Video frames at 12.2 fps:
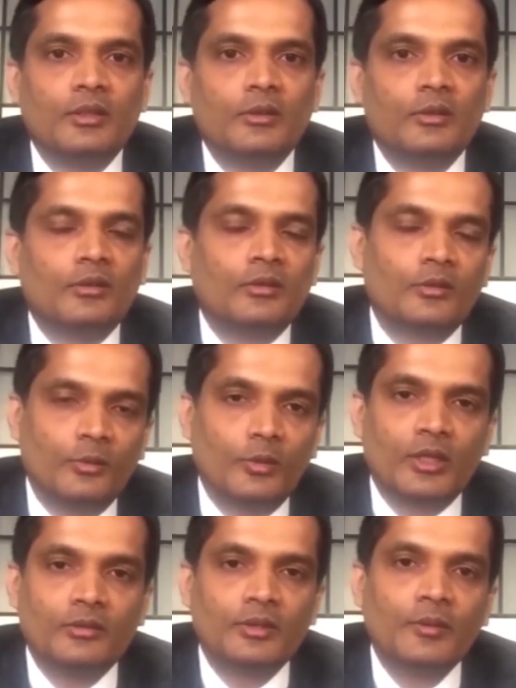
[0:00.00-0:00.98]
Alka
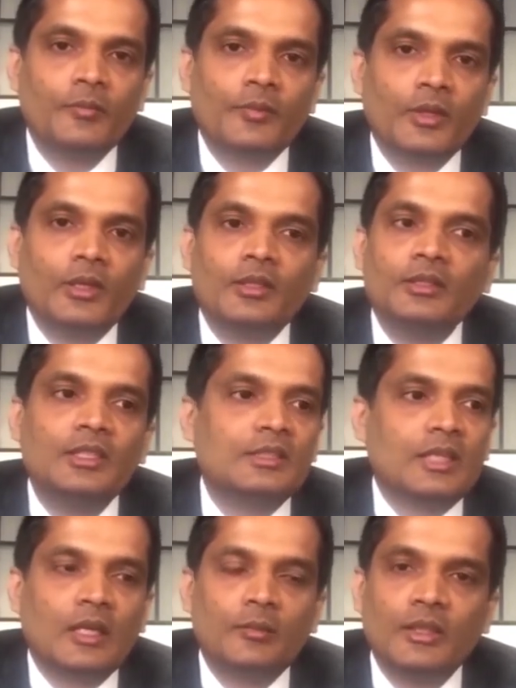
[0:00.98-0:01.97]
is asking, my
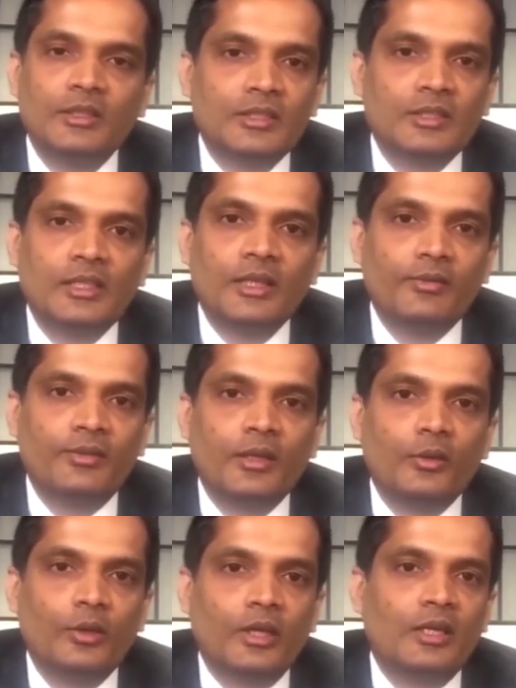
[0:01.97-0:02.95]
son is a tennis
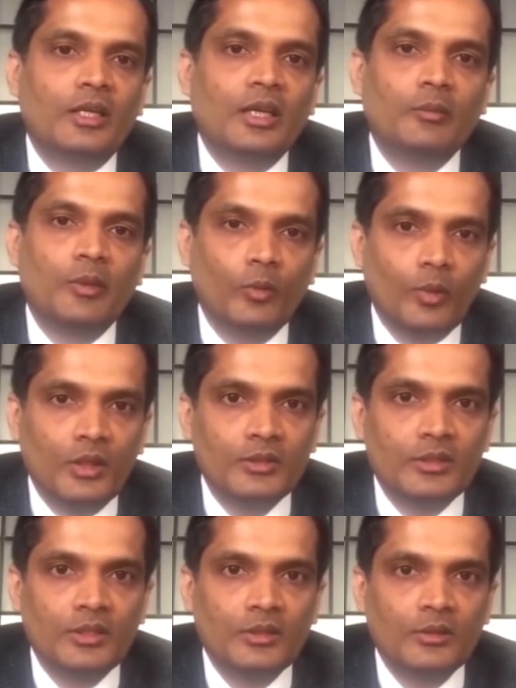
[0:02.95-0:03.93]
player and is always
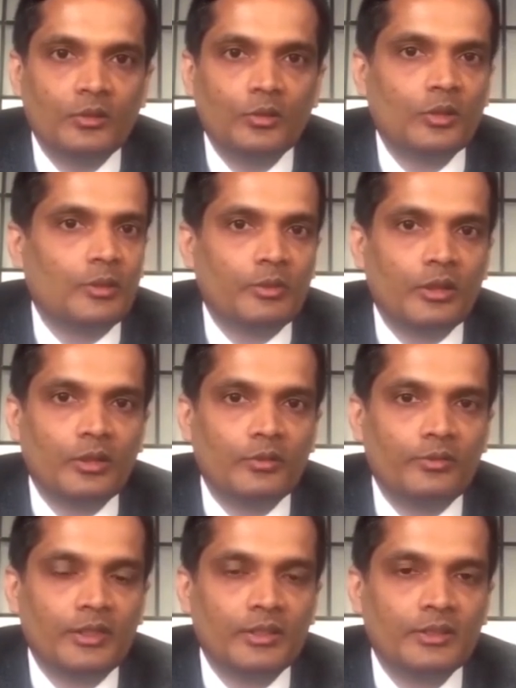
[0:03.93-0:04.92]
busy in training.
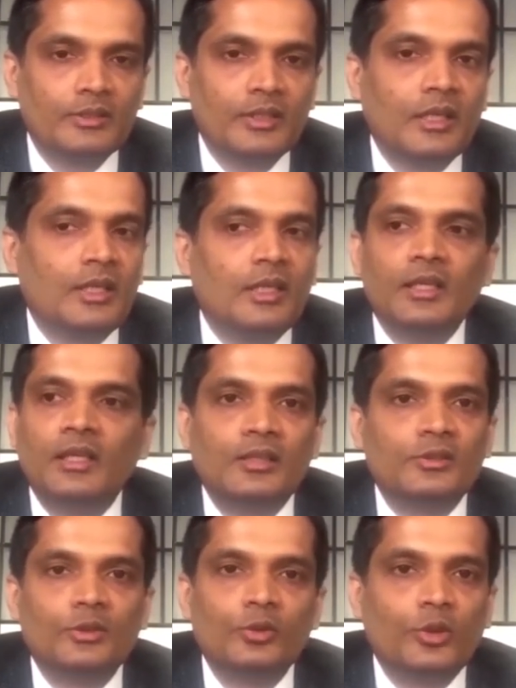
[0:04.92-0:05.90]
He often
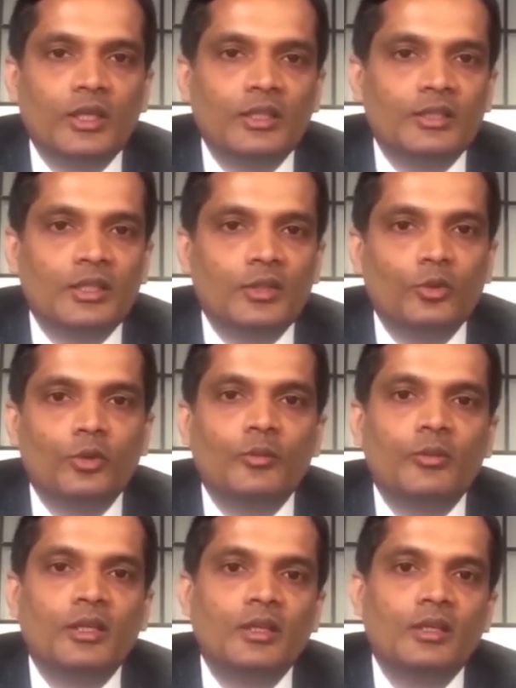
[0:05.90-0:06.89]
complains of lower back
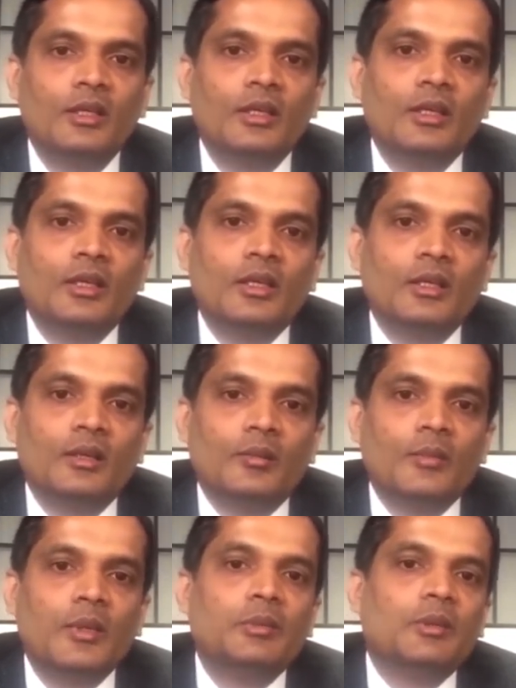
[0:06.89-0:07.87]
pain. Is it
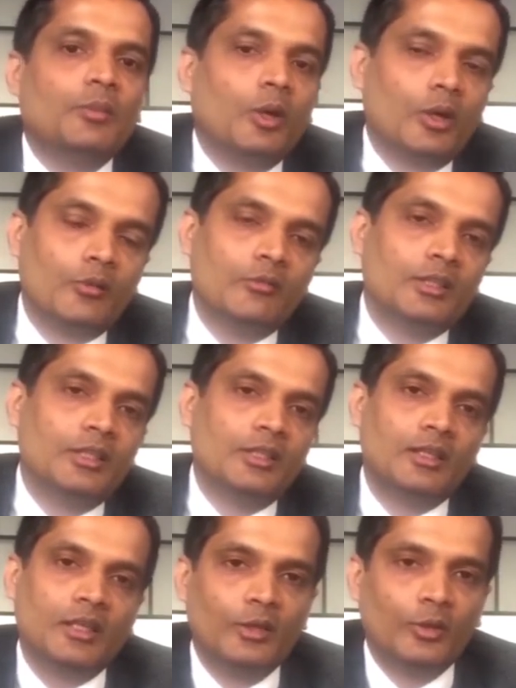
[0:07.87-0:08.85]
normal for athletes
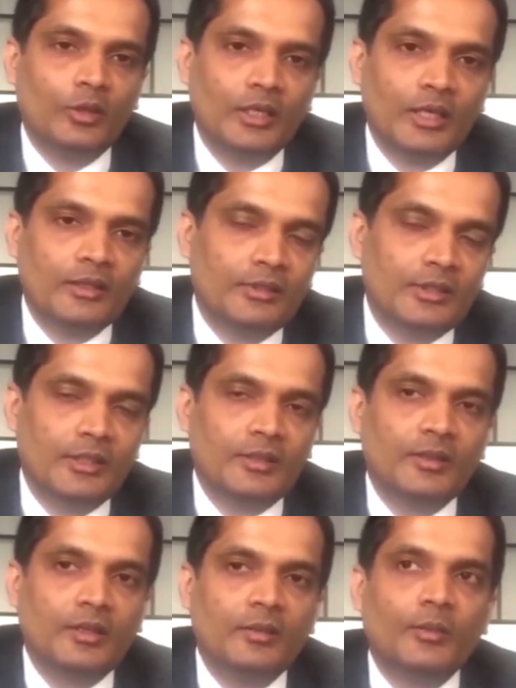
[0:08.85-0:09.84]
to have a low
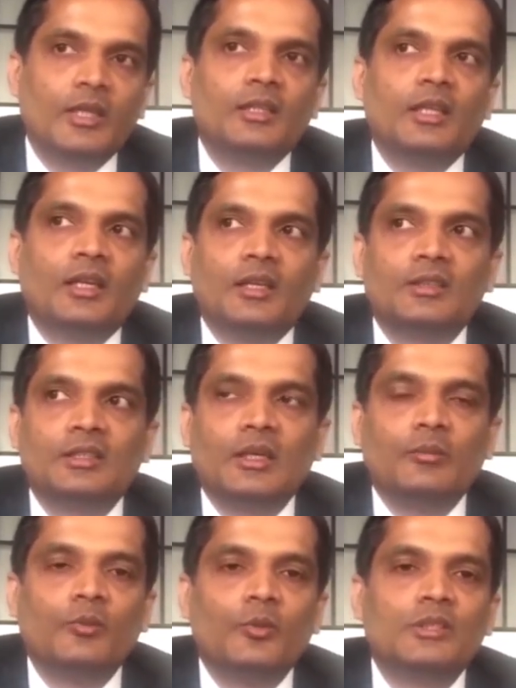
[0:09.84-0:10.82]
back pain?
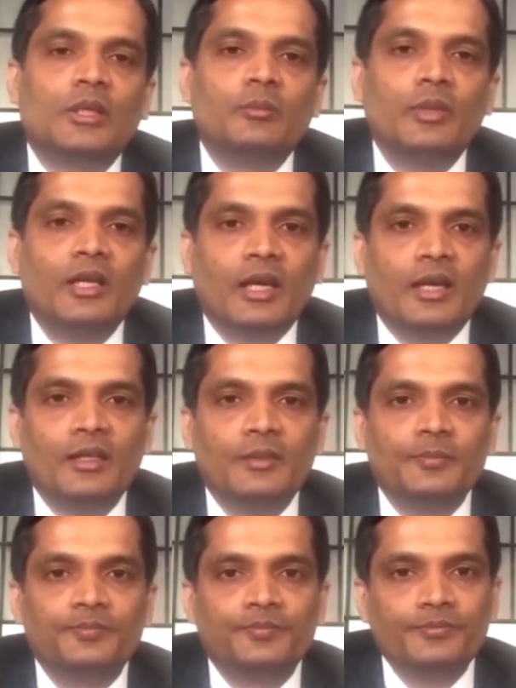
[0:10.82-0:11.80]
Alka, it's
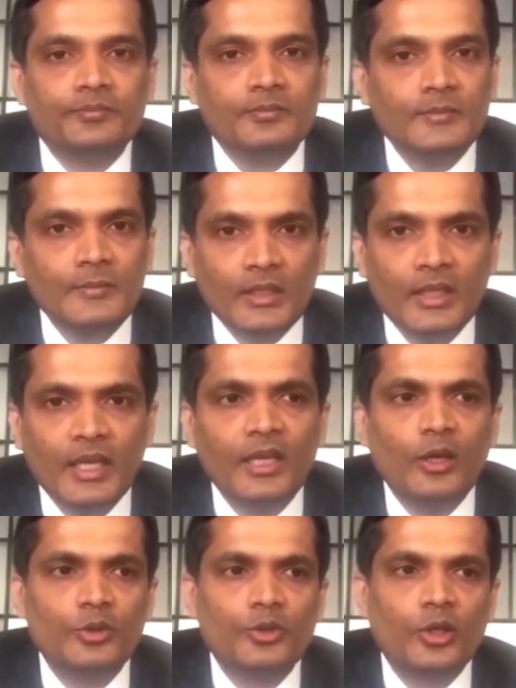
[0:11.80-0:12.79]
it depends on
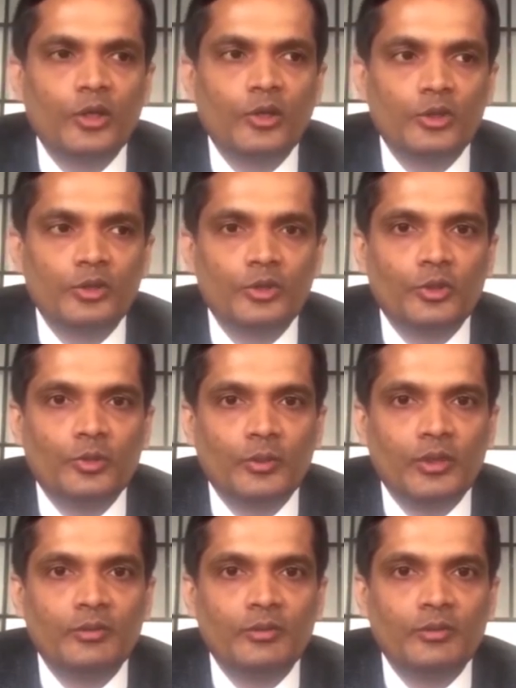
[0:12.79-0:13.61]
the age of the child.